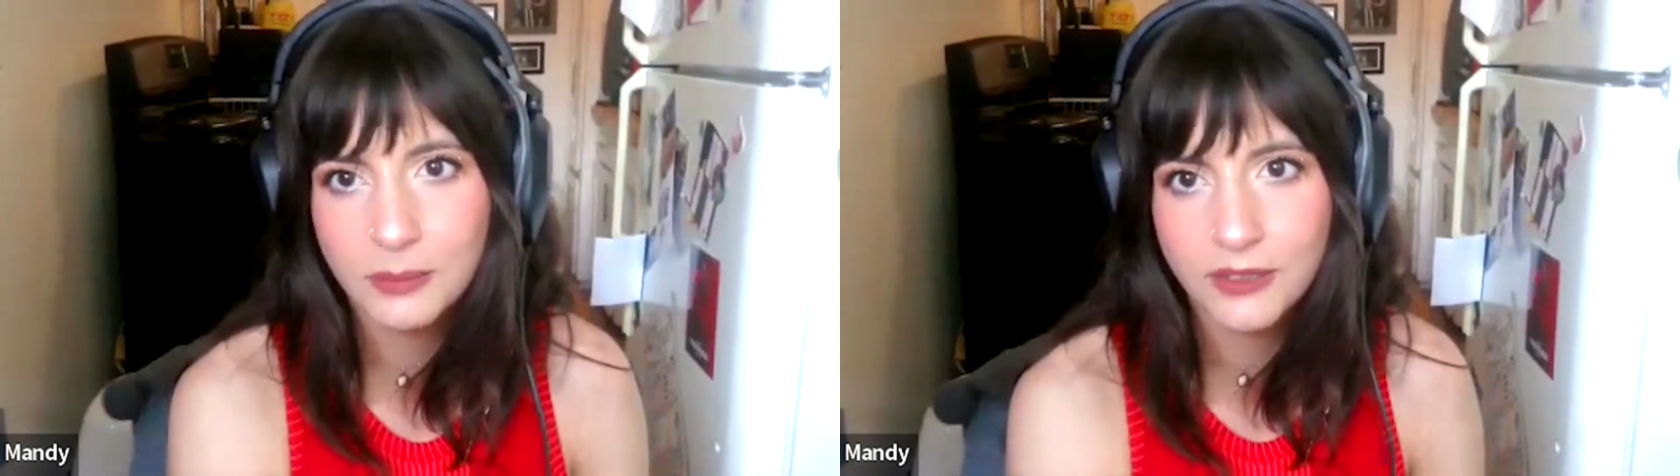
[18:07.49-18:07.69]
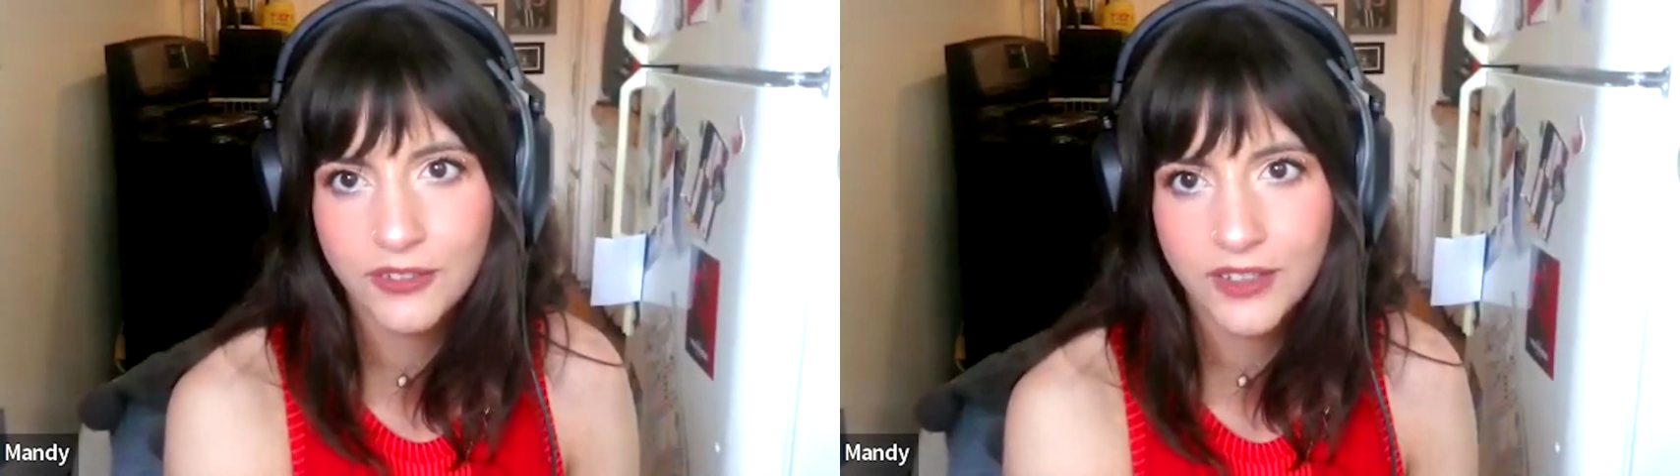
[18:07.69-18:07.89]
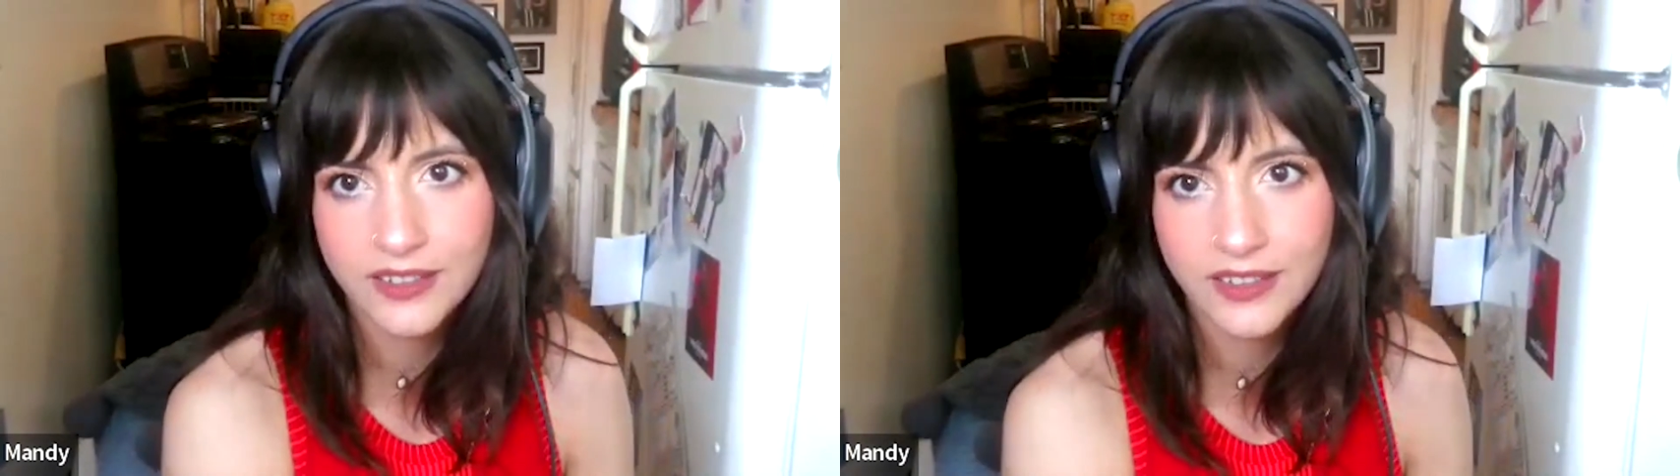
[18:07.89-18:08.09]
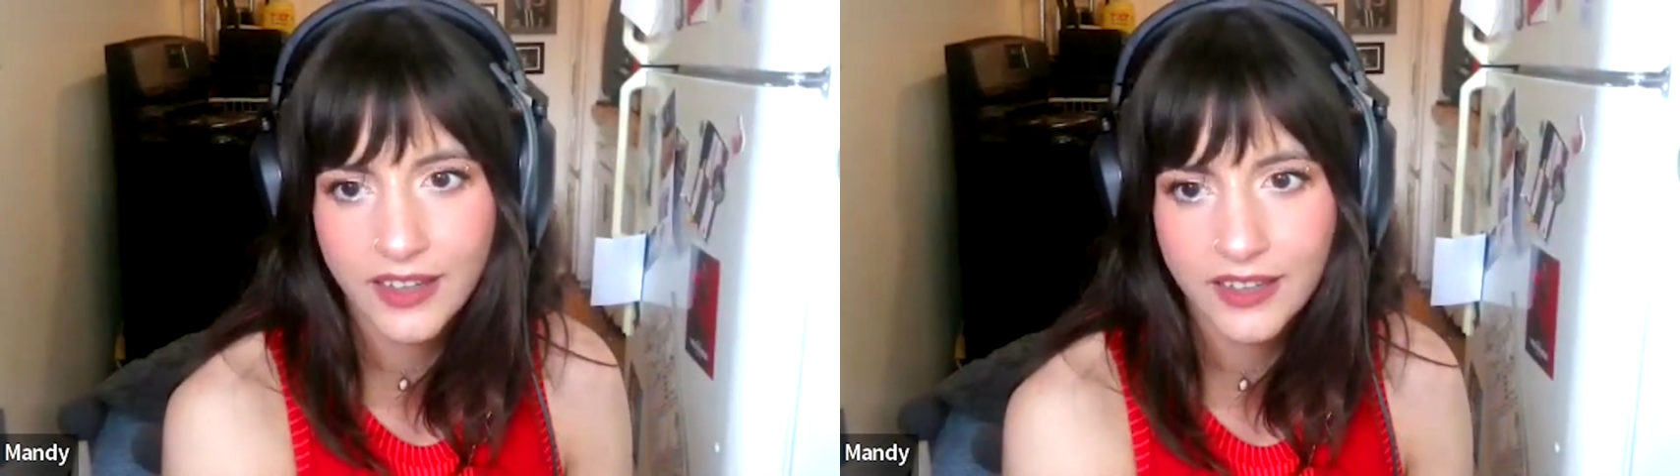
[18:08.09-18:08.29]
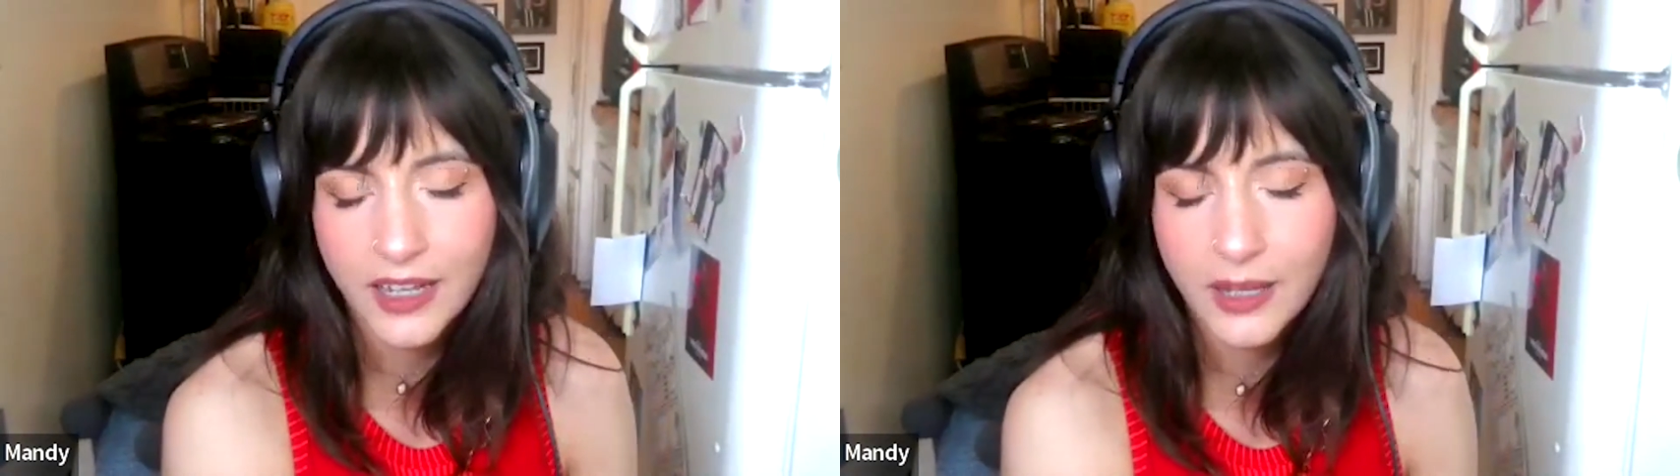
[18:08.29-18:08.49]
be fixing
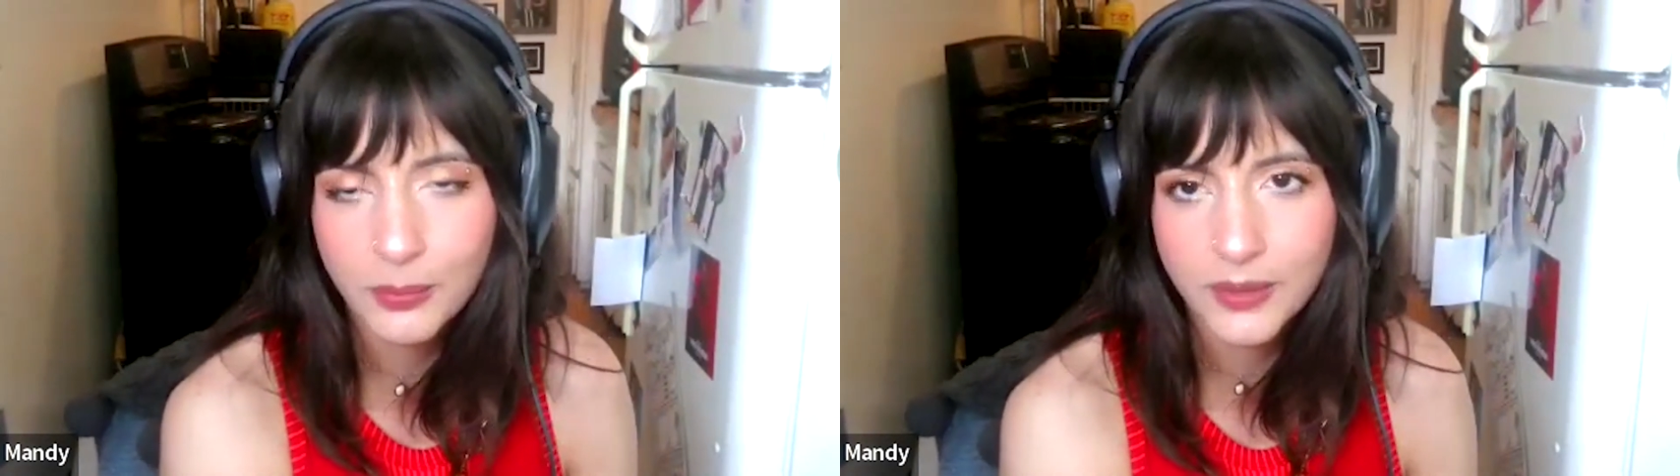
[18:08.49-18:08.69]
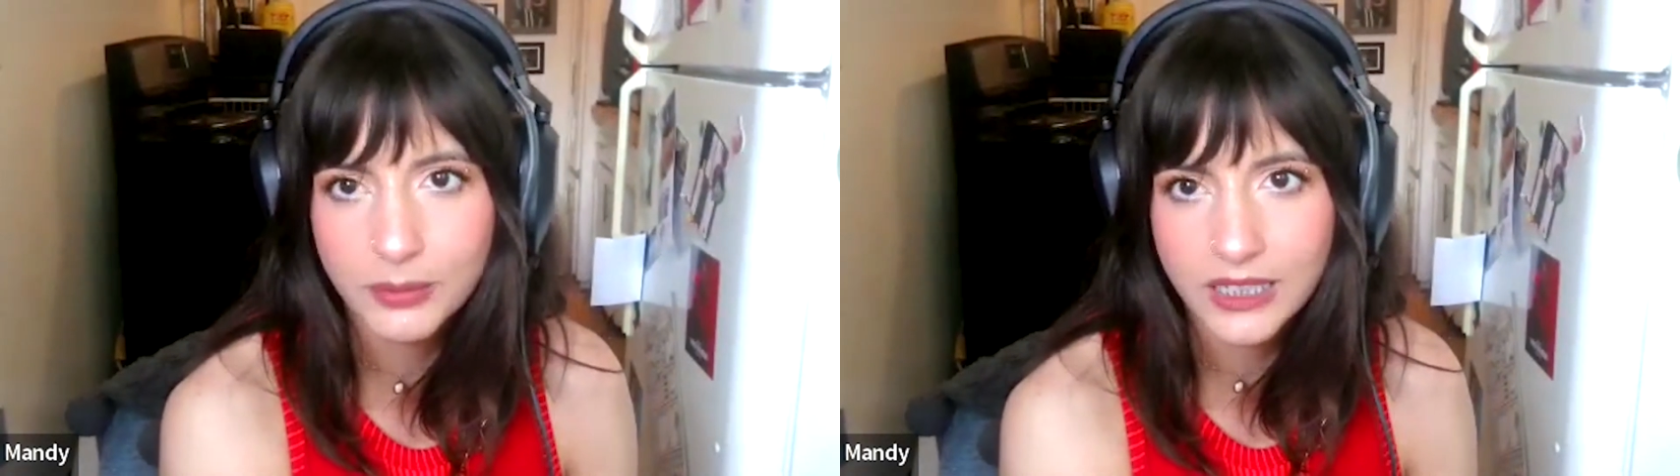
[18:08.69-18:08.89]
that up and